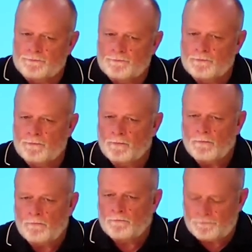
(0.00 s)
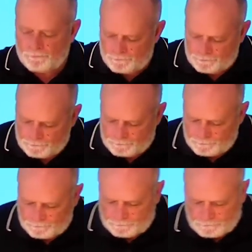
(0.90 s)

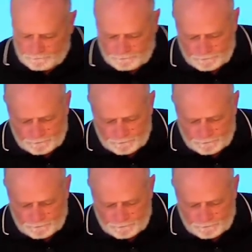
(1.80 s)
Nobody speaks.